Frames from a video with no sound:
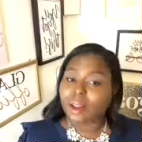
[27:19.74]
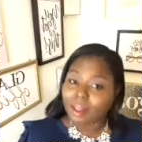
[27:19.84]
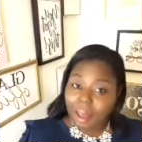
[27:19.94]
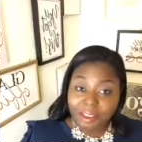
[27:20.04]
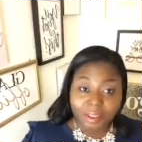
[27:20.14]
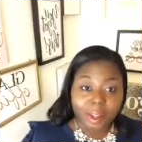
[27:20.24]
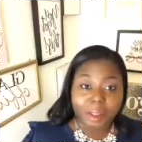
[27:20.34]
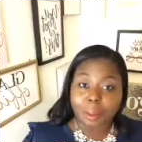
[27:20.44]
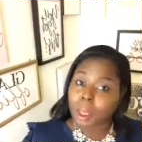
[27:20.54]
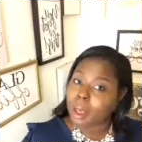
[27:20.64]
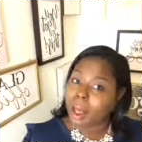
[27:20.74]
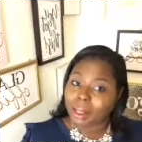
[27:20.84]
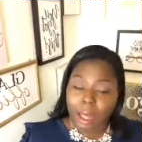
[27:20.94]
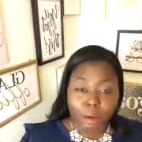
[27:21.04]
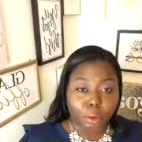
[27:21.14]
That's another thing. A
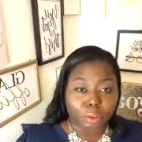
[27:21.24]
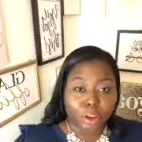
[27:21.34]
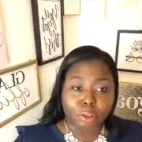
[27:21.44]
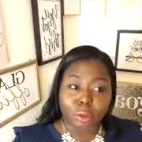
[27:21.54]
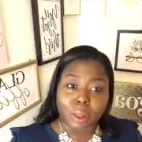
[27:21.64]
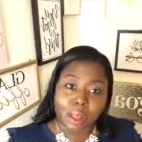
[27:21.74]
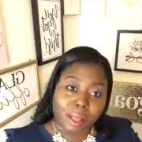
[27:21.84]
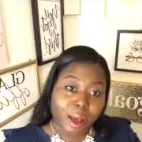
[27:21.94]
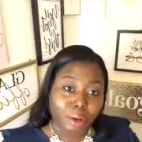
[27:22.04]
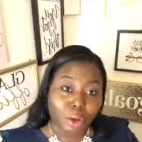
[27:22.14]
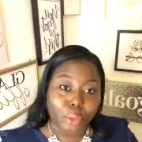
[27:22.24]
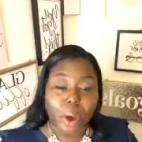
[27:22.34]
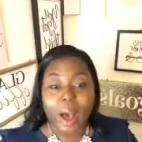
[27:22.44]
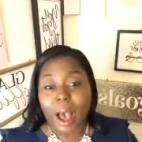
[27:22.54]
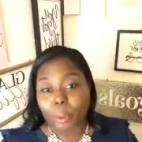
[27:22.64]
lot of hotels only allow you
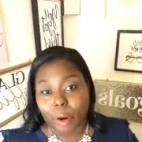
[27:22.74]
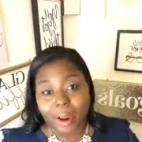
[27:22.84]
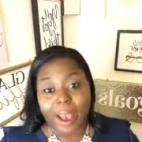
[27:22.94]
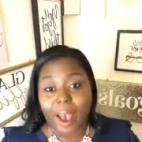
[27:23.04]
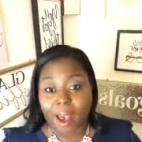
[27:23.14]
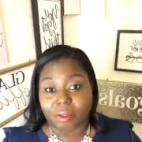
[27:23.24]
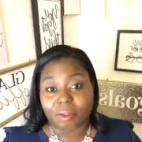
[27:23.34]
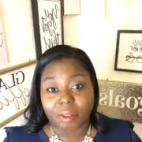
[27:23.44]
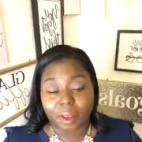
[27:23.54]
an hour and a half.